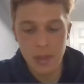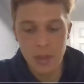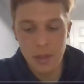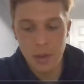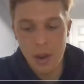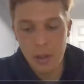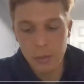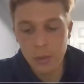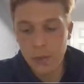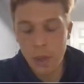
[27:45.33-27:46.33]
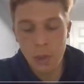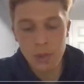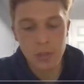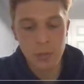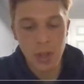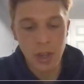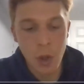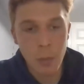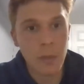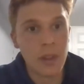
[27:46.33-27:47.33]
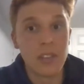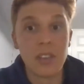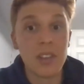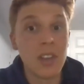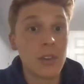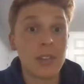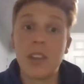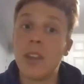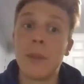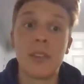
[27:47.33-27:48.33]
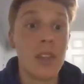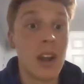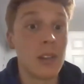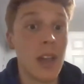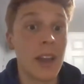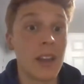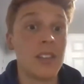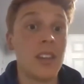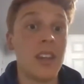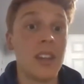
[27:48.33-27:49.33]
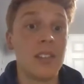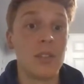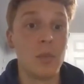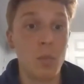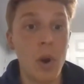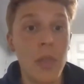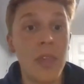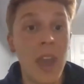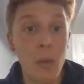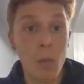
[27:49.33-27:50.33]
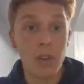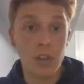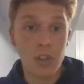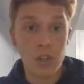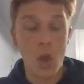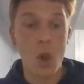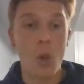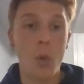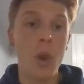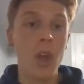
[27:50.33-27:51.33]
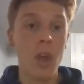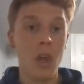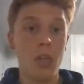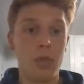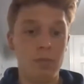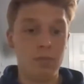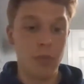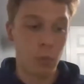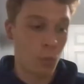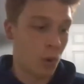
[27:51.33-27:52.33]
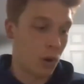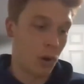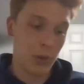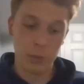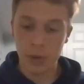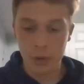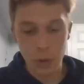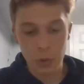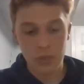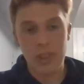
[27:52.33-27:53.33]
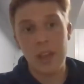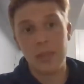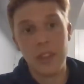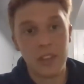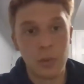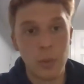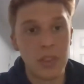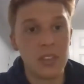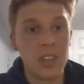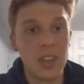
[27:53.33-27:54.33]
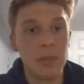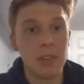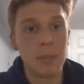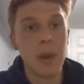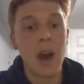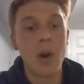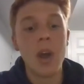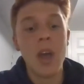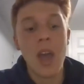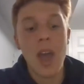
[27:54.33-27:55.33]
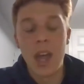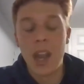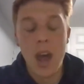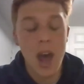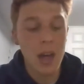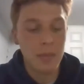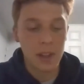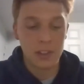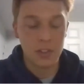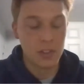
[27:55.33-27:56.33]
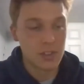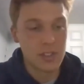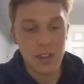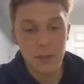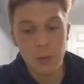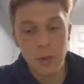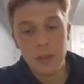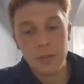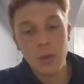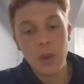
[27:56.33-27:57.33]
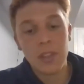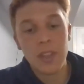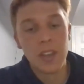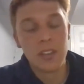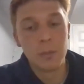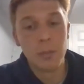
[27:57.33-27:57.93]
The Louisville coaches were like, nope, it's the seniors team. It's their legacy. It's what they want to show the world, the recruits, at this is what this team is about. And that's just a different way of doing things.